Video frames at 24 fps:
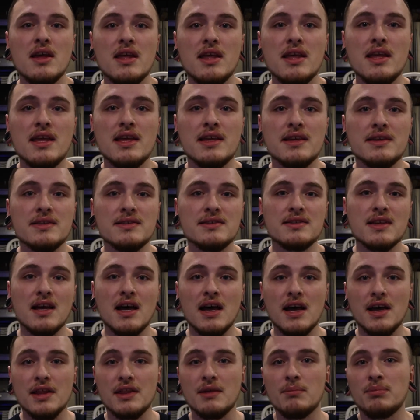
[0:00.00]
is
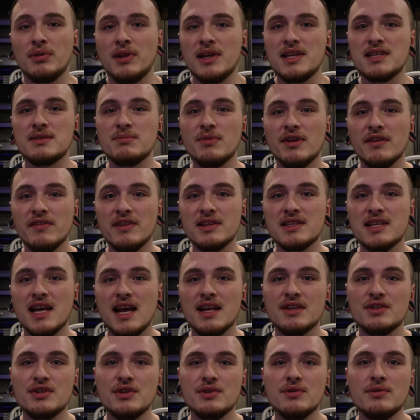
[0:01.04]
the placement of the
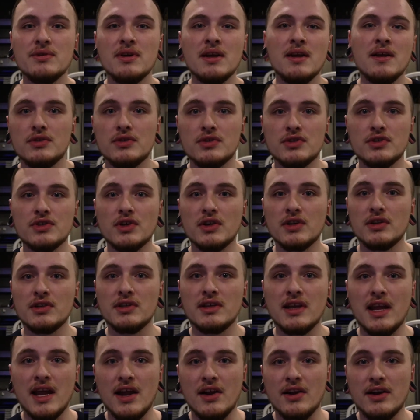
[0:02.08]
tattoo.
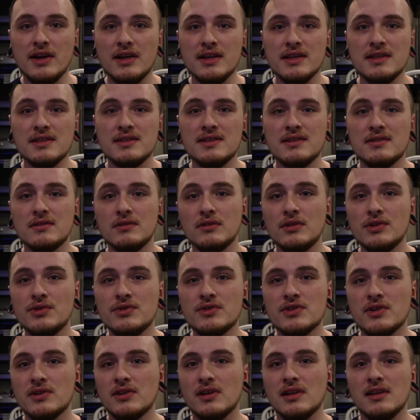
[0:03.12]
Certain areas
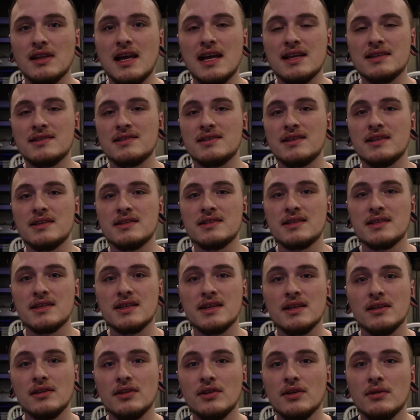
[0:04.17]
lose their elasticity
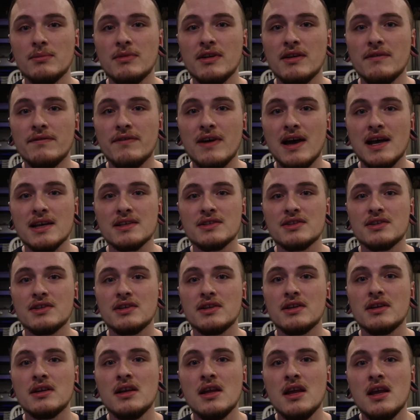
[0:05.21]
a little bit
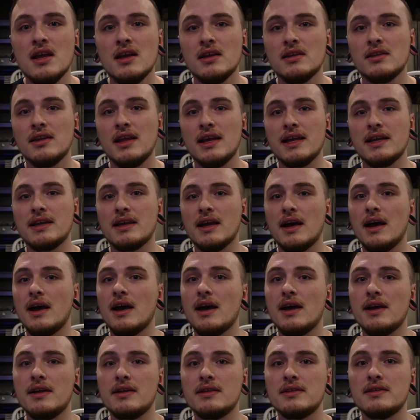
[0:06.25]
faster, like
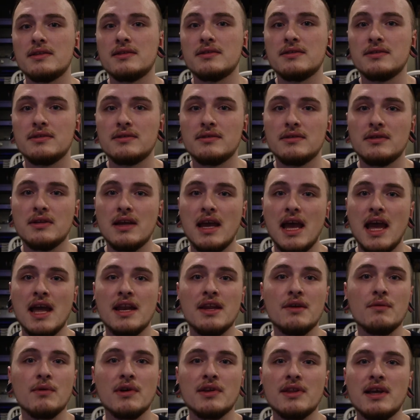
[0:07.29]

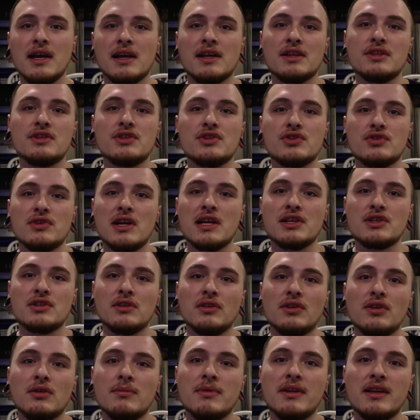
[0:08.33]
anywhere that could stretch a
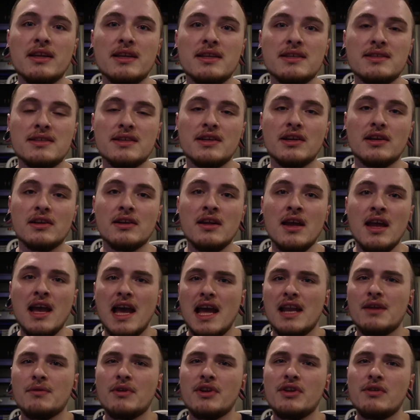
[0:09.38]
little bit easier.
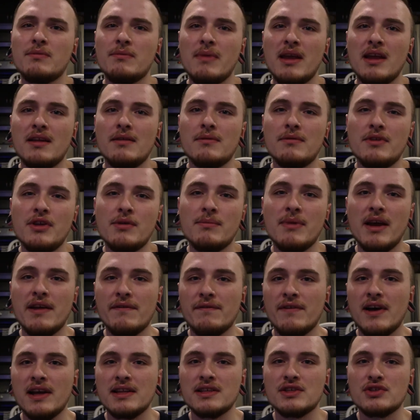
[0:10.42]
Anywhere you might
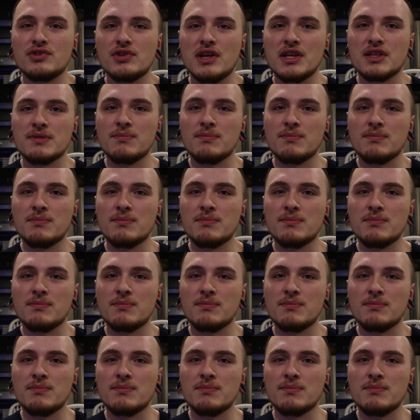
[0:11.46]
find stretch